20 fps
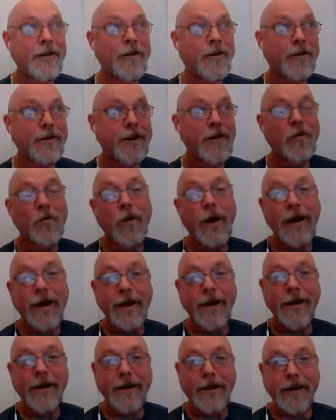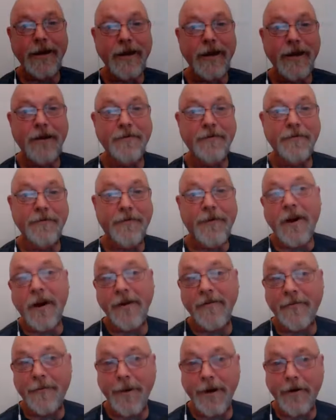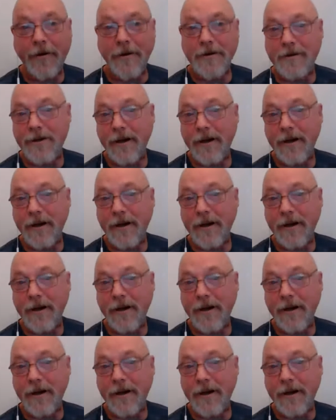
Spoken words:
a way, I had 5 parents.